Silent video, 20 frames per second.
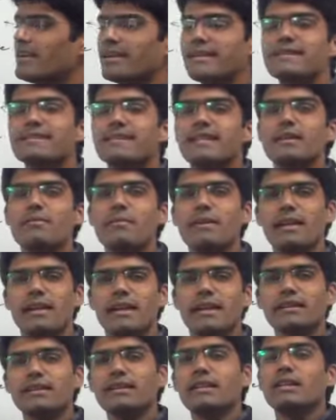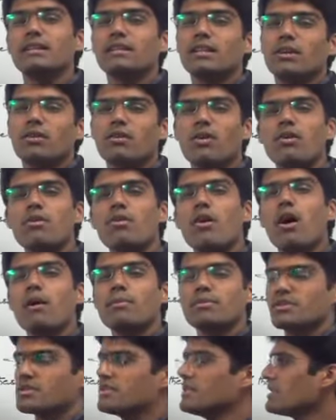let us eliminate the wrong
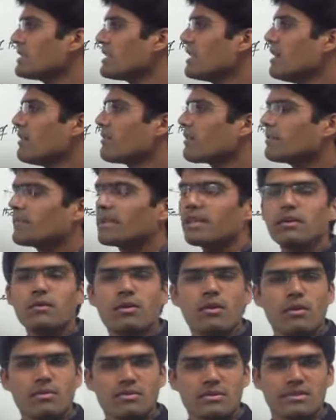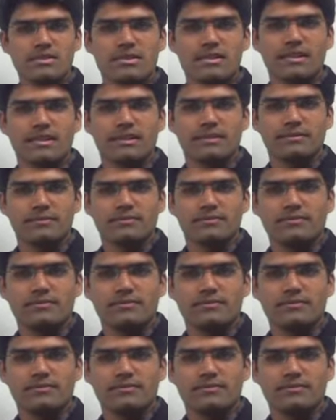options from the given options here.